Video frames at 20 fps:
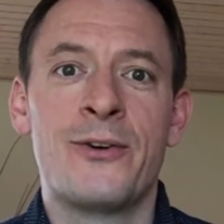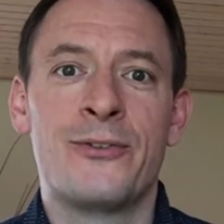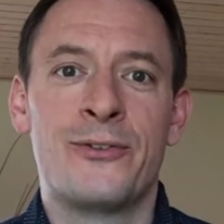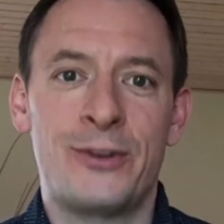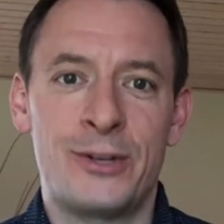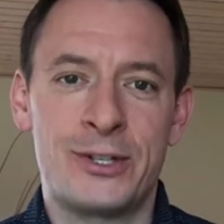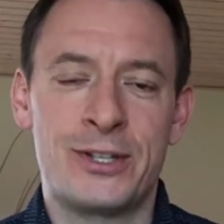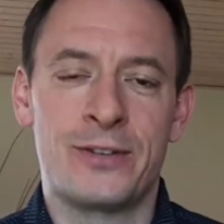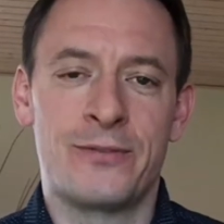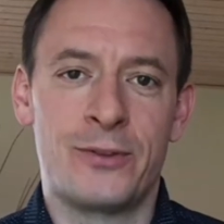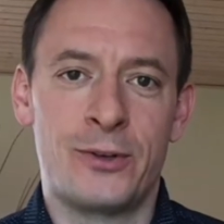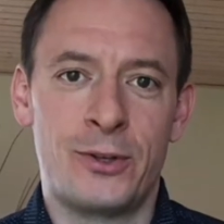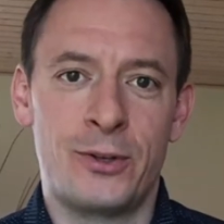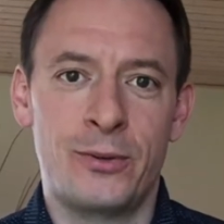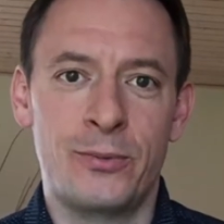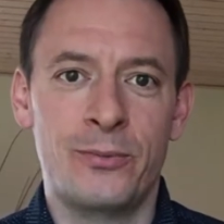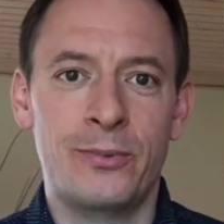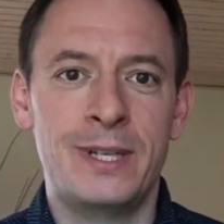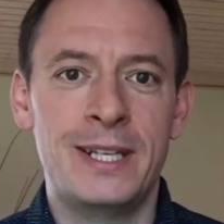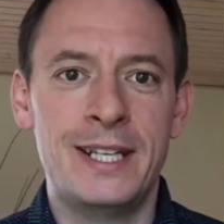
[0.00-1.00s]
First of
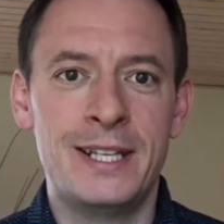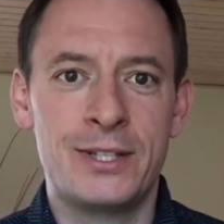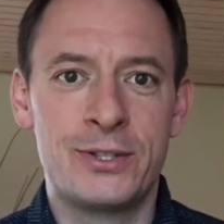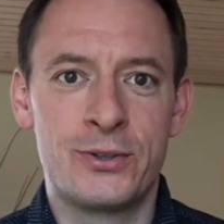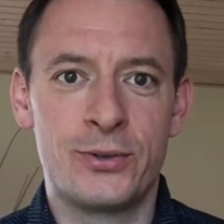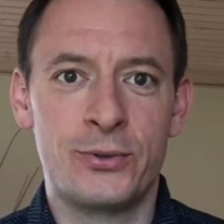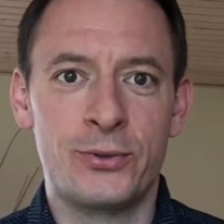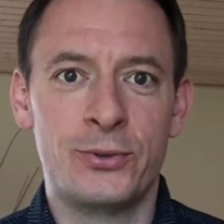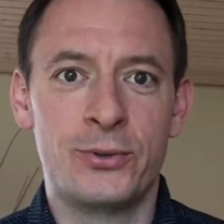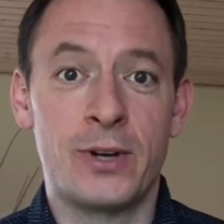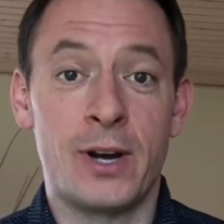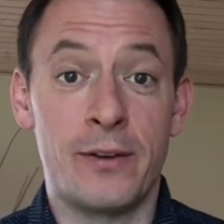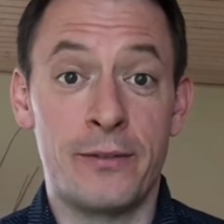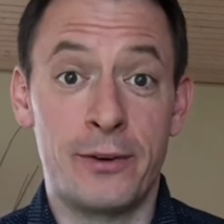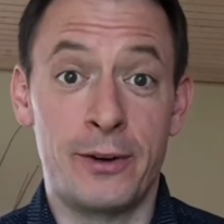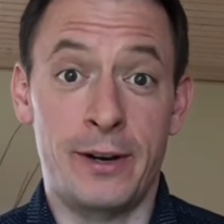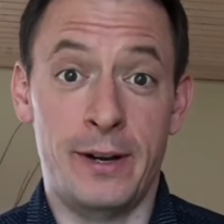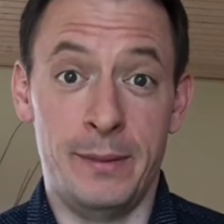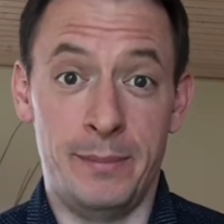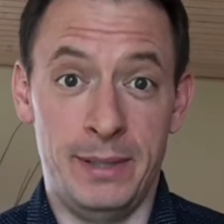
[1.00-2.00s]
all, we need to
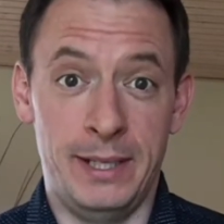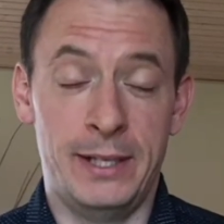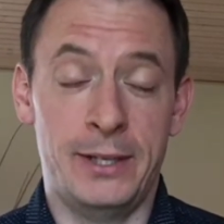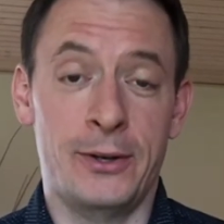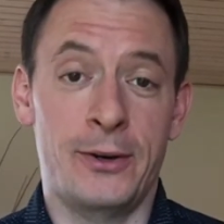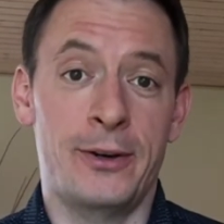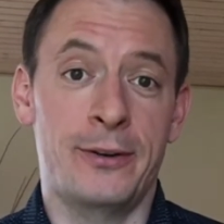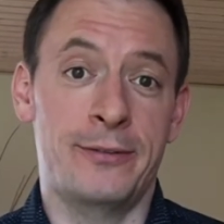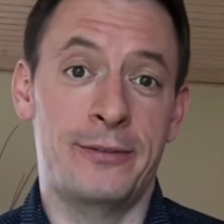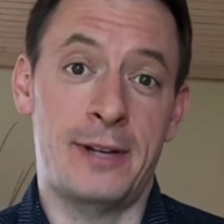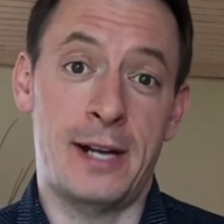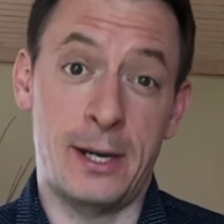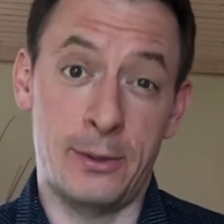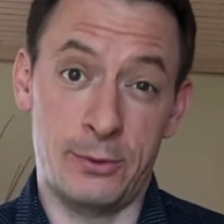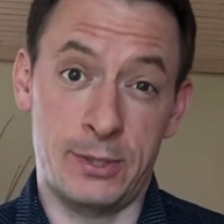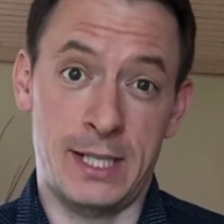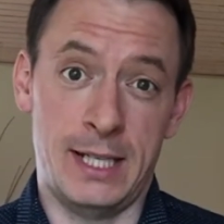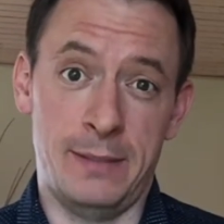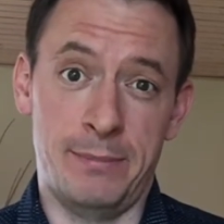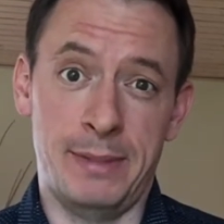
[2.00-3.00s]
cover a bit of
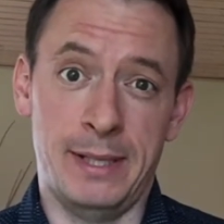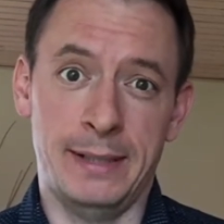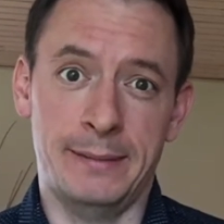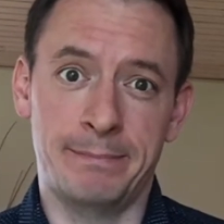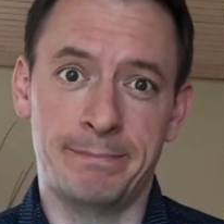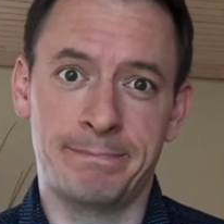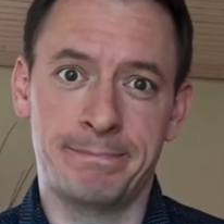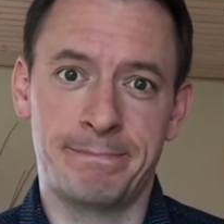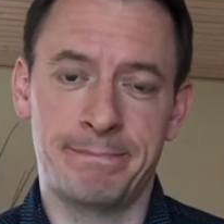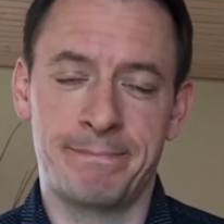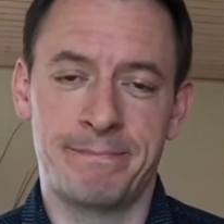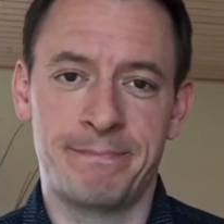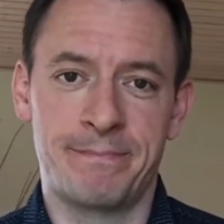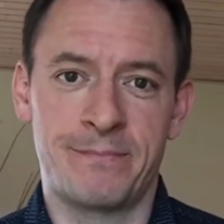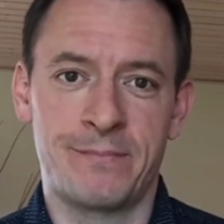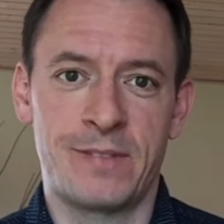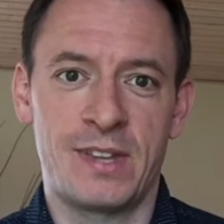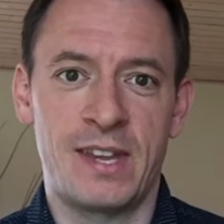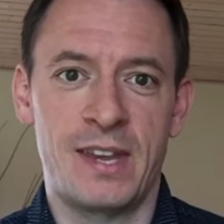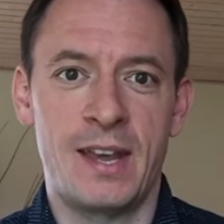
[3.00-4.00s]
housekeeping.
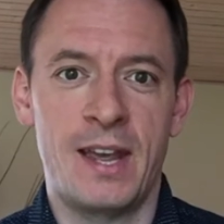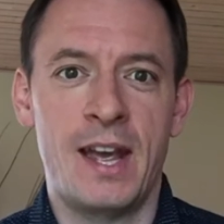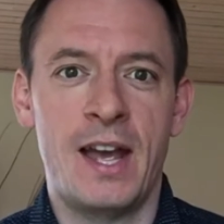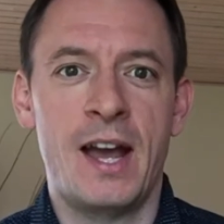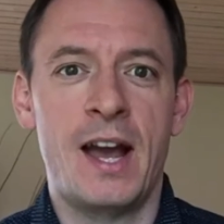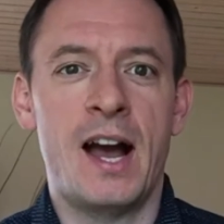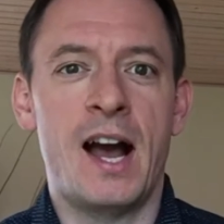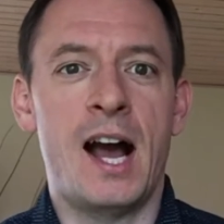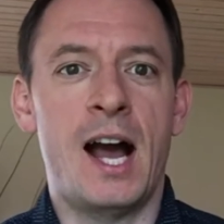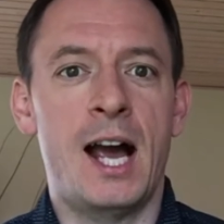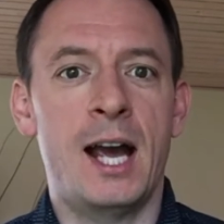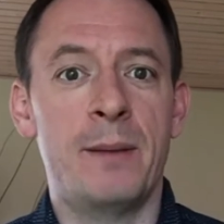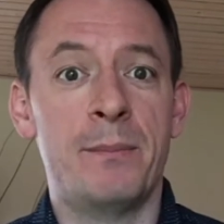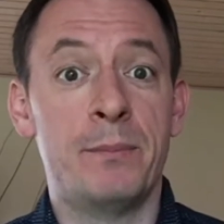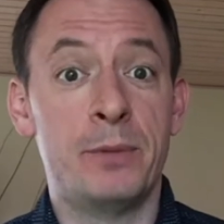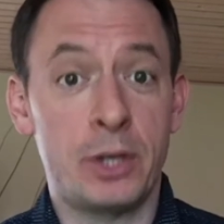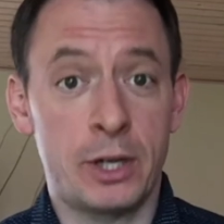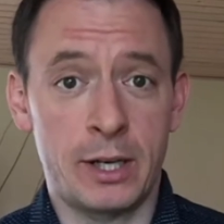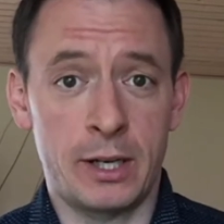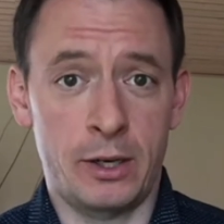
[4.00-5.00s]

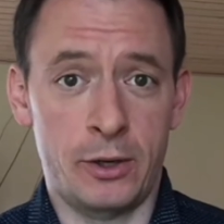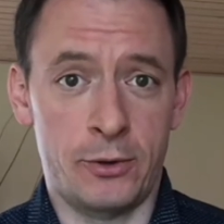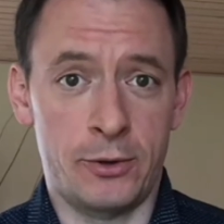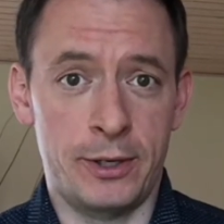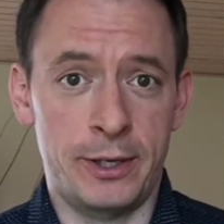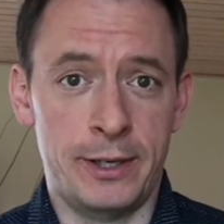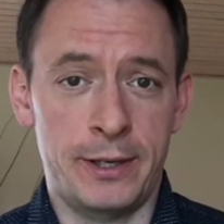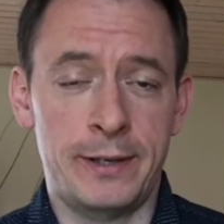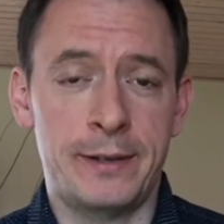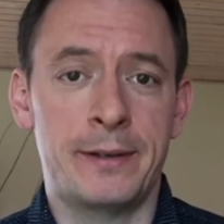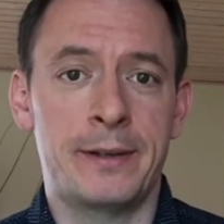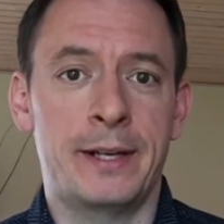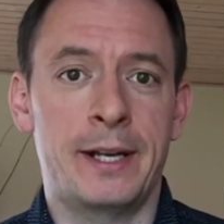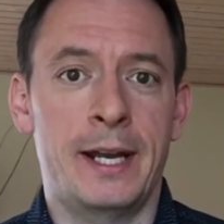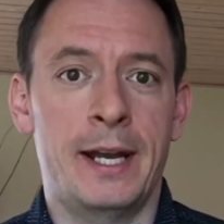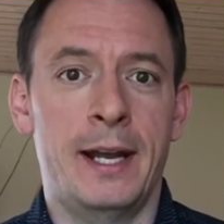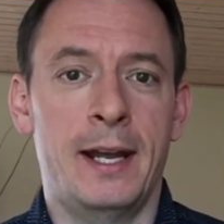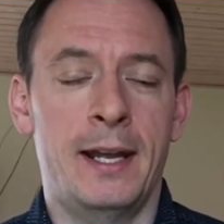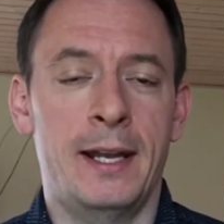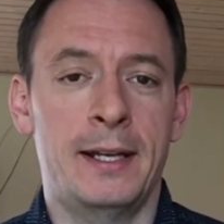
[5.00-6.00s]
I'm not a lawyer
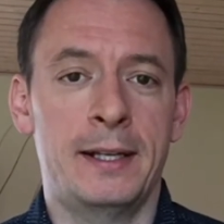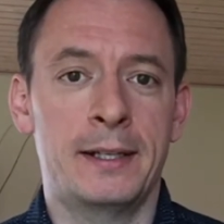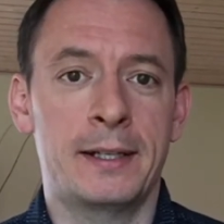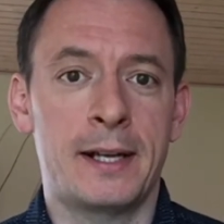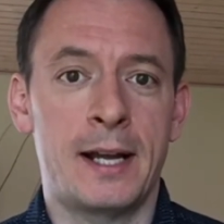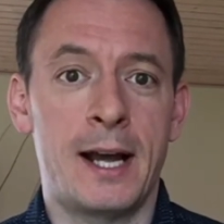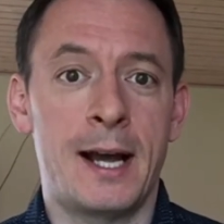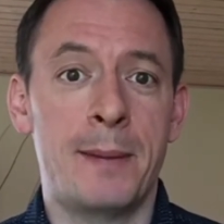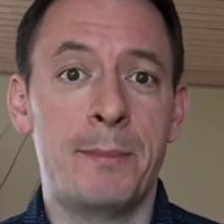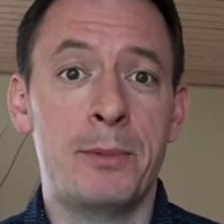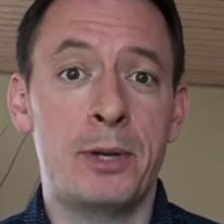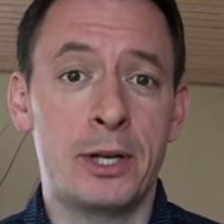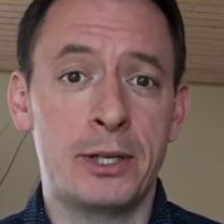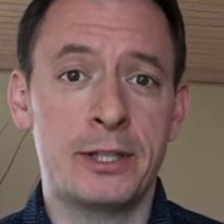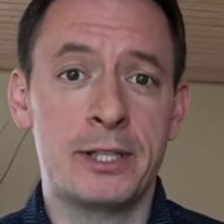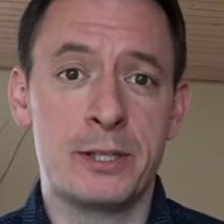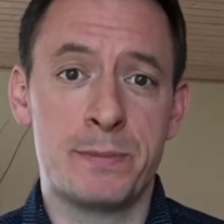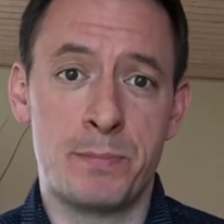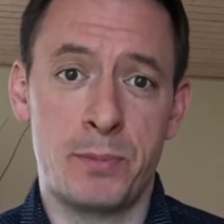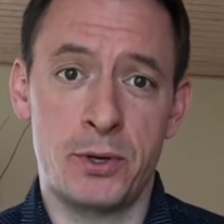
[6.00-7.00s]
and I'm
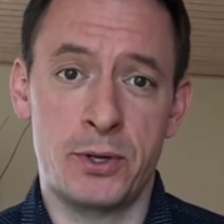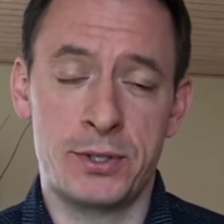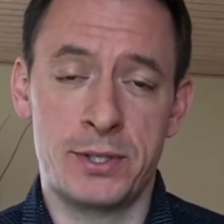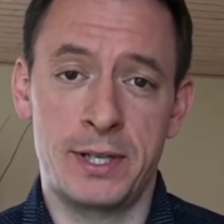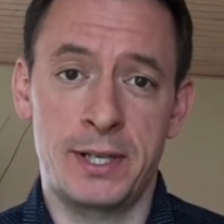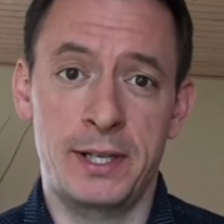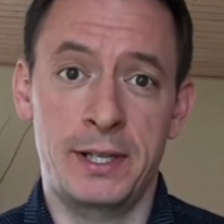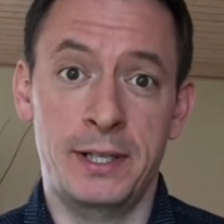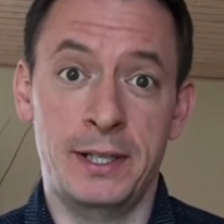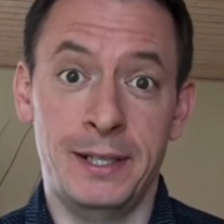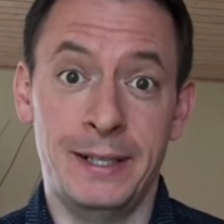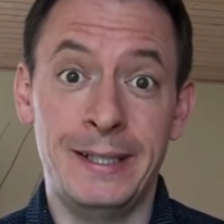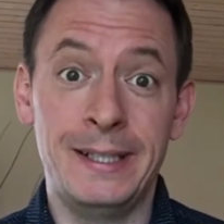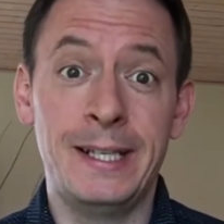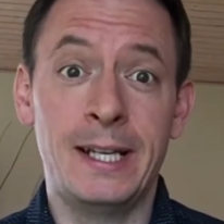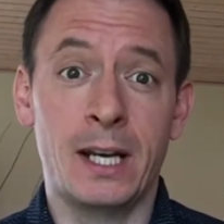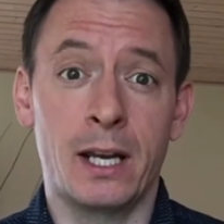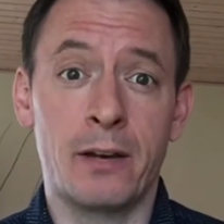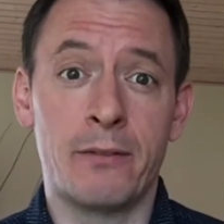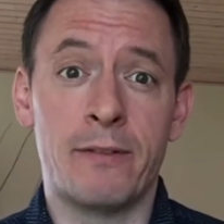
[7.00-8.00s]
not dispersing
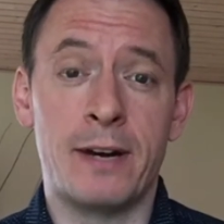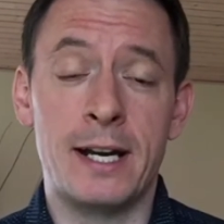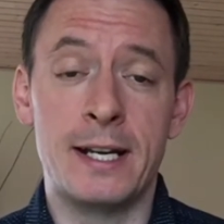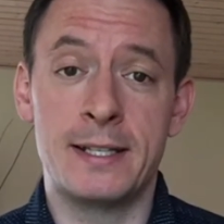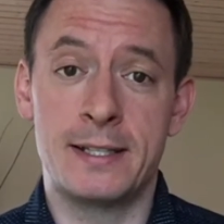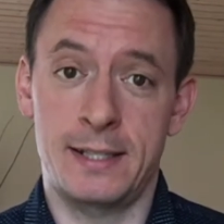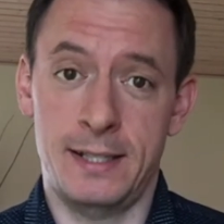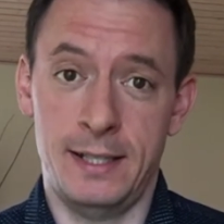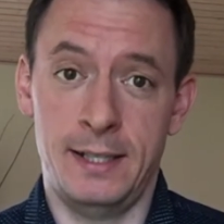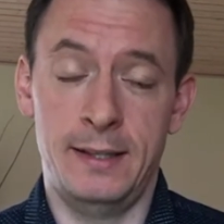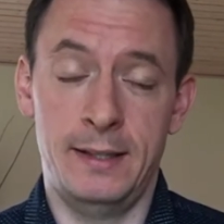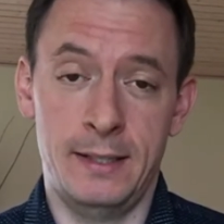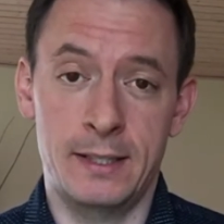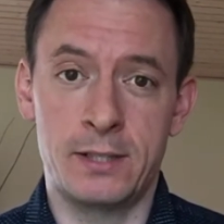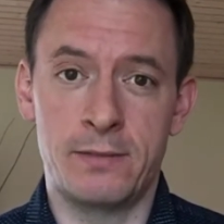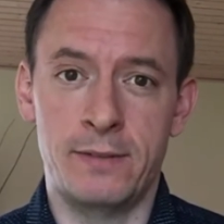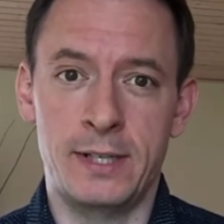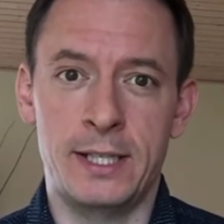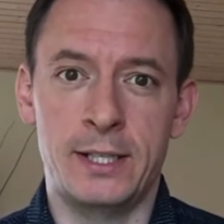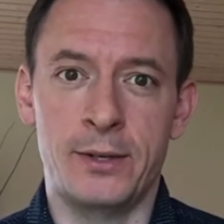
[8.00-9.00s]
legal advice in
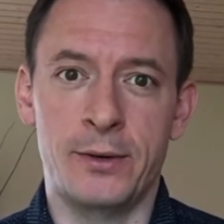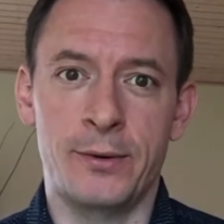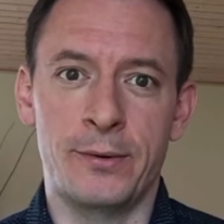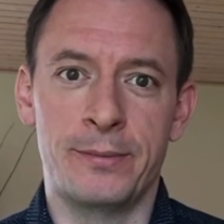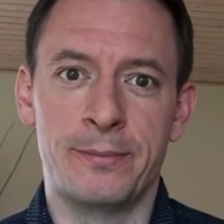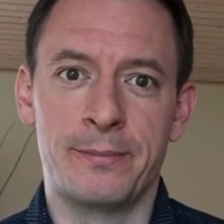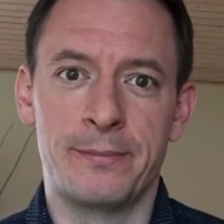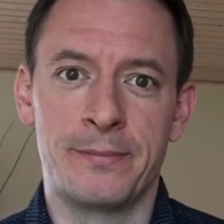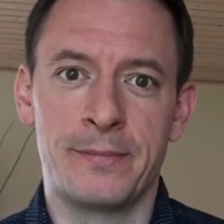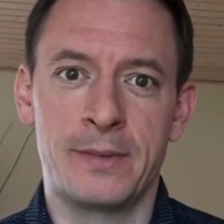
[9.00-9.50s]
this video.